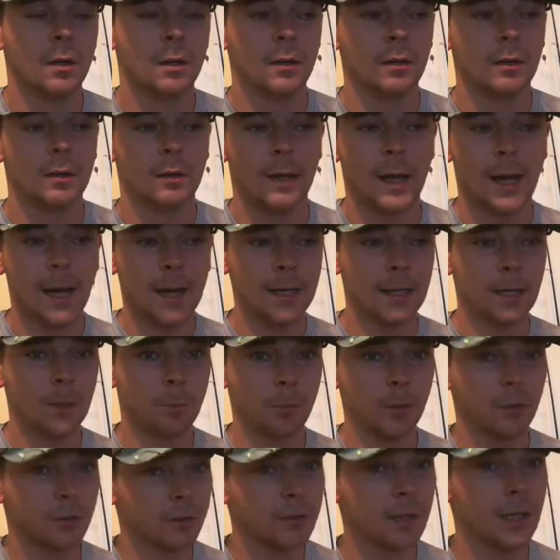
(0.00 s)

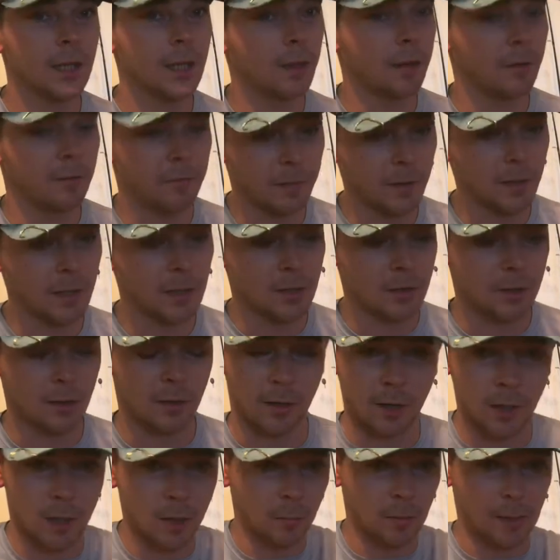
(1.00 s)
90% of the fish are
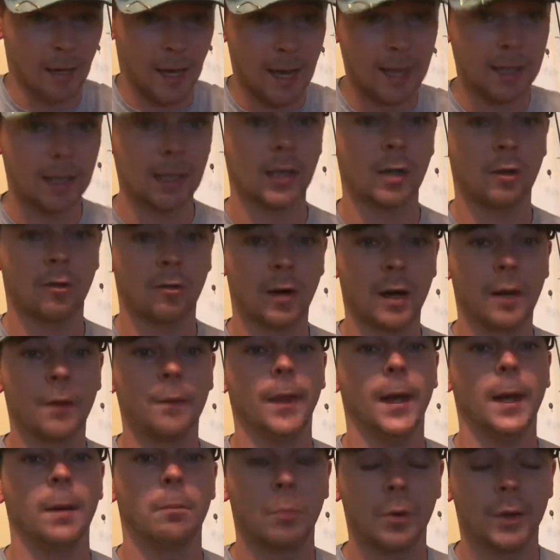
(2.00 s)
going to be hanging around
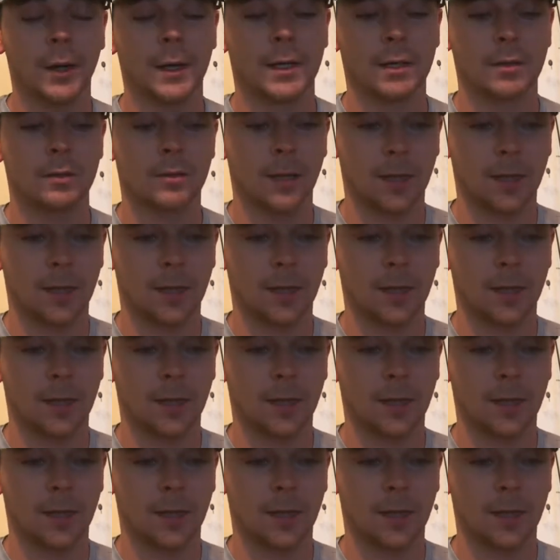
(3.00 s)
that bridge.